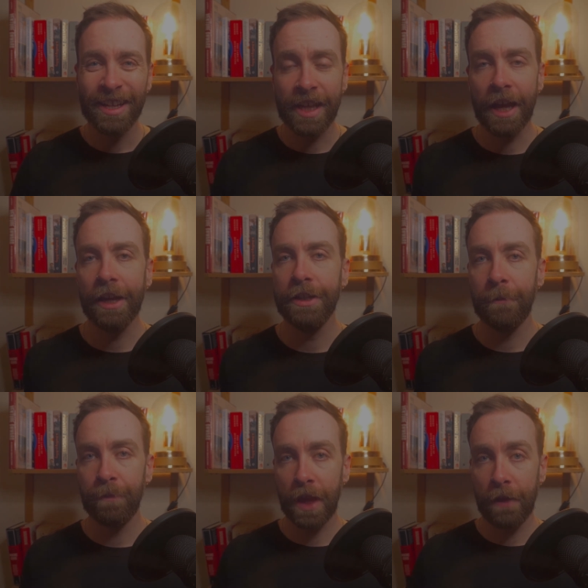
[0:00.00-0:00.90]

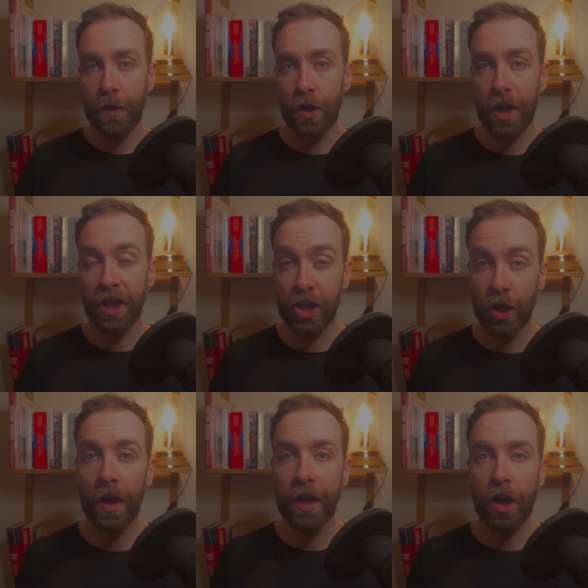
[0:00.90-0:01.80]
Second, if you're
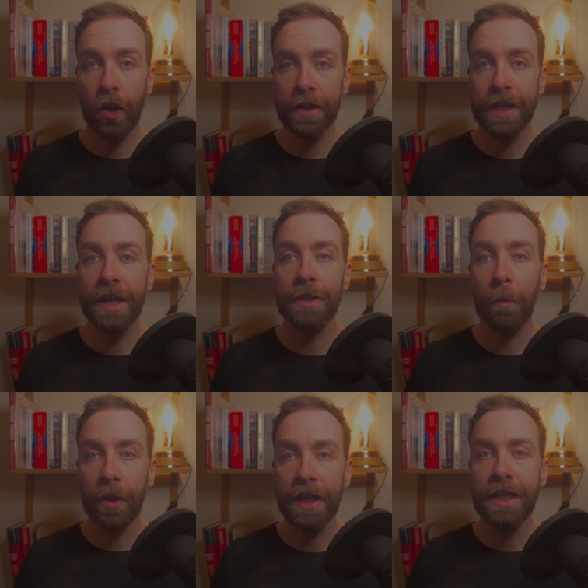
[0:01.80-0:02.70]
enjoying the
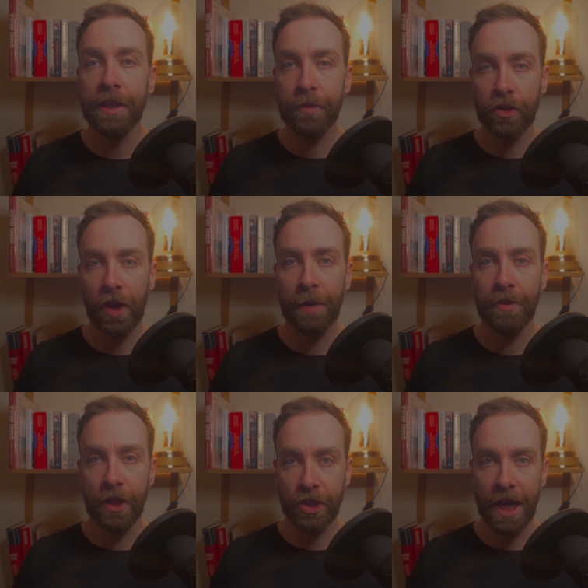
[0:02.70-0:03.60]
content, please
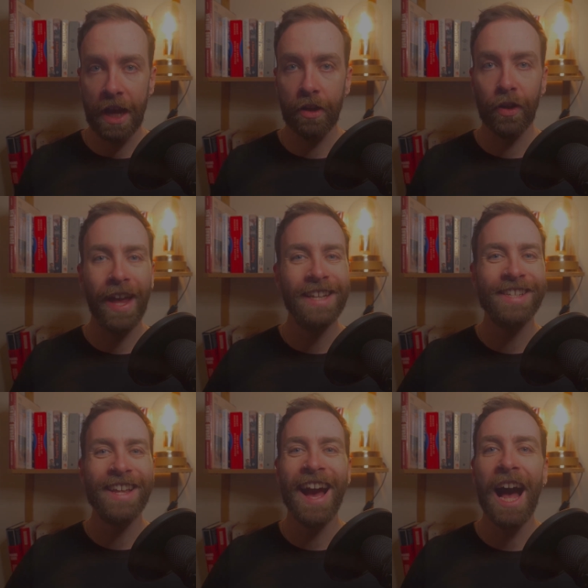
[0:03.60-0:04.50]
subscribe to the channel.
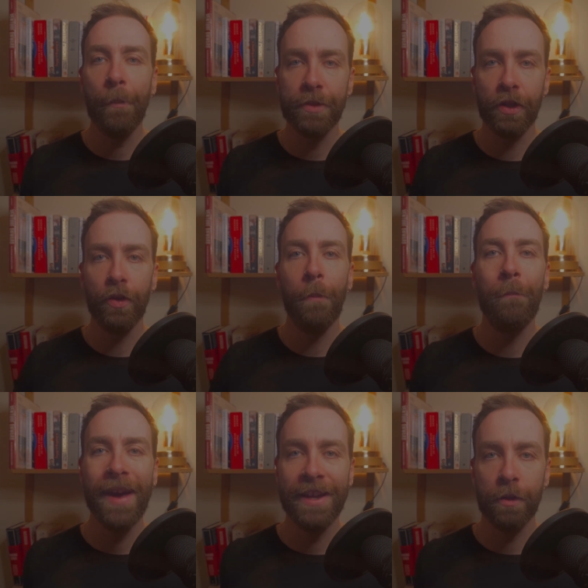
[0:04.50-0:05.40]
That's the
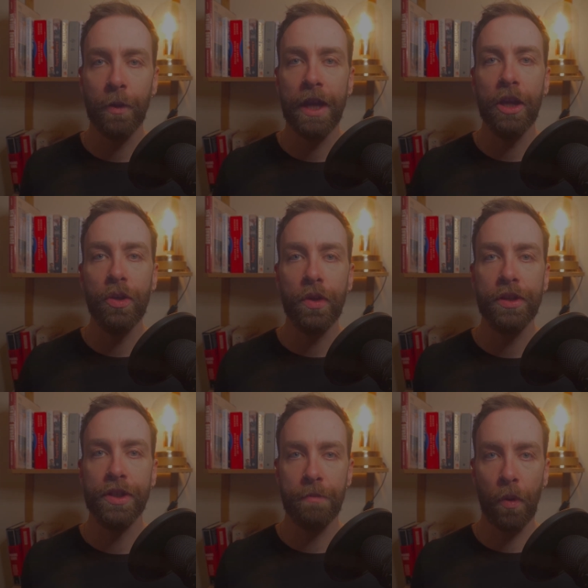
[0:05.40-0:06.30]
absolute best way you
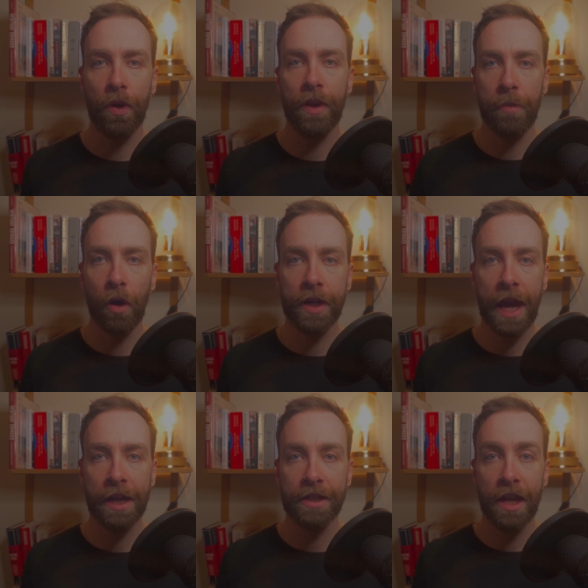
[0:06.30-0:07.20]
can support the
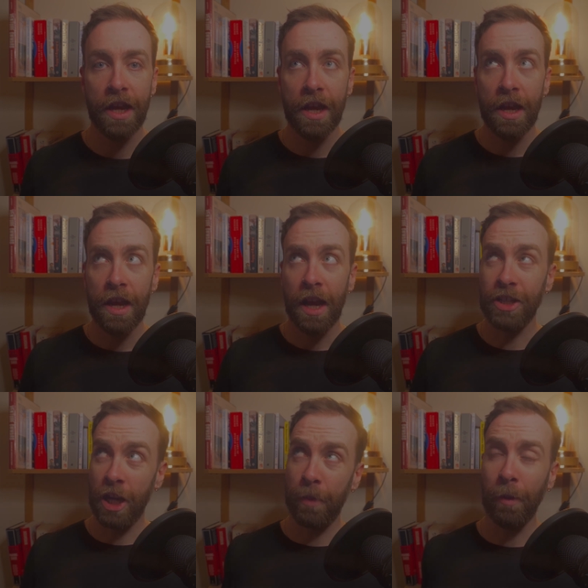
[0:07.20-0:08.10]
podcast.
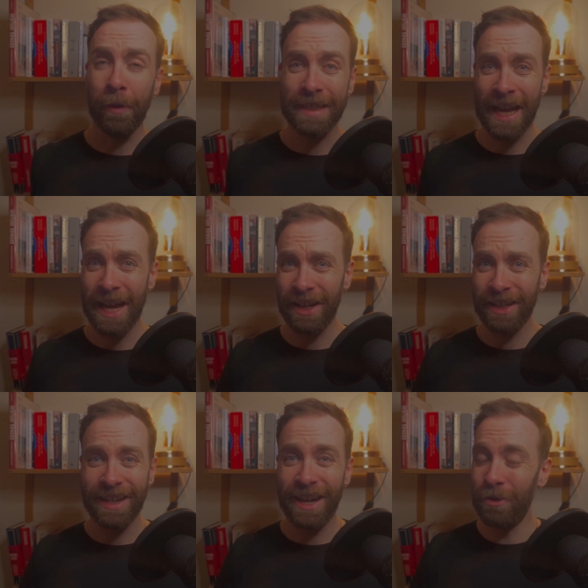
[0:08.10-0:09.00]
As you can probably
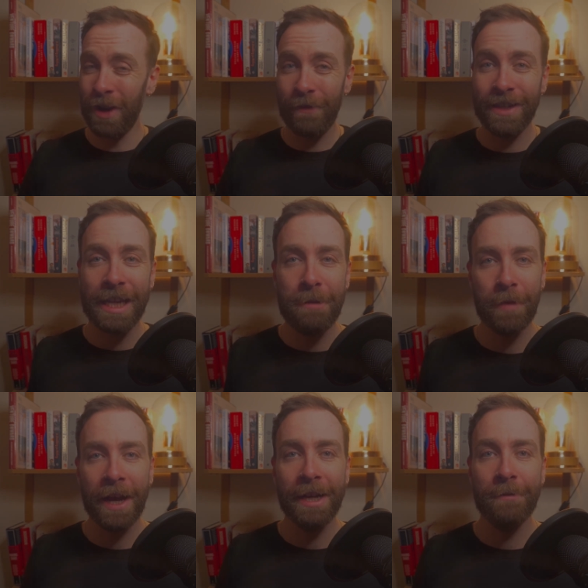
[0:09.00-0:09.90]
tell, I don't have a
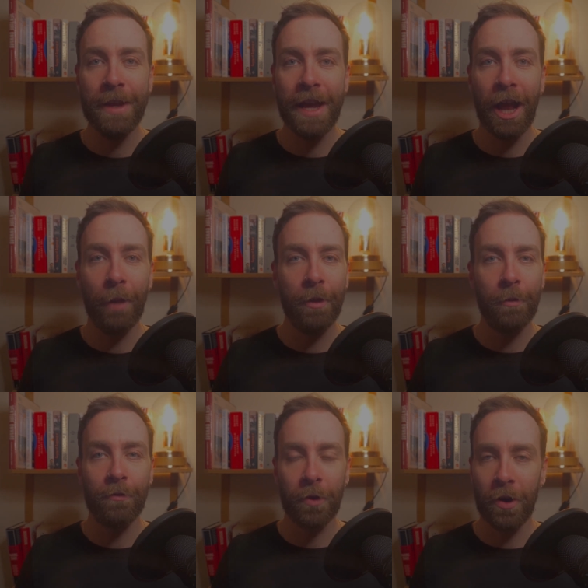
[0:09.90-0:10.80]
team behind me
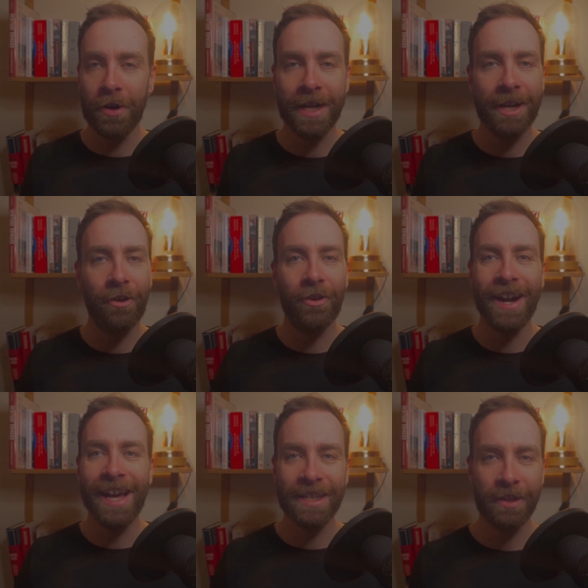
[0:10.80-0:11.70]
helping with recording
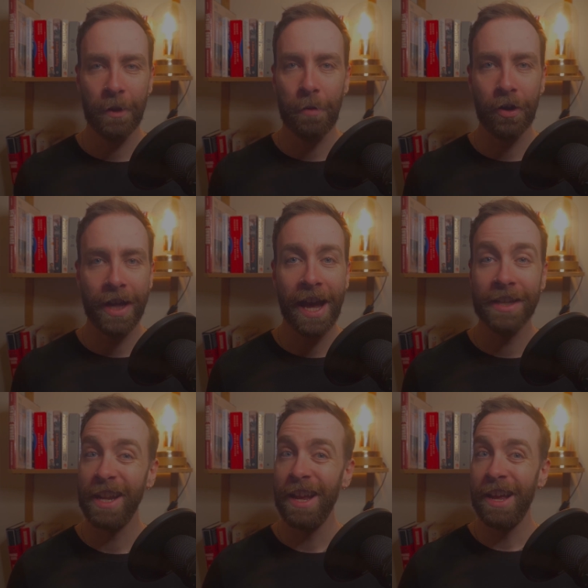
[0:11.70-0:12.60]
or editing the
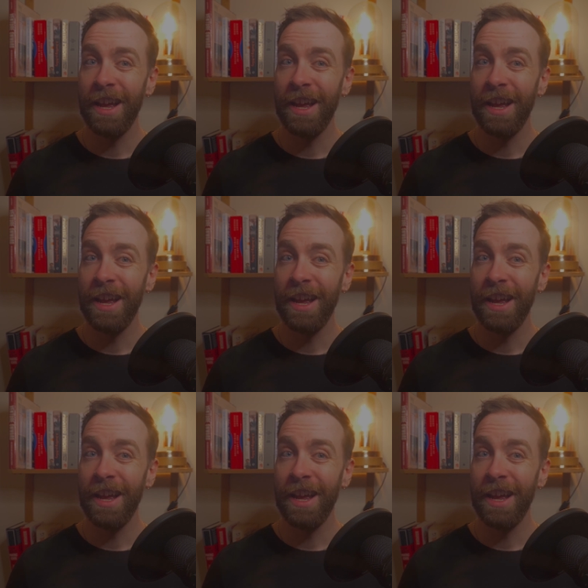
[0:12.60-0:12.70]
podcast,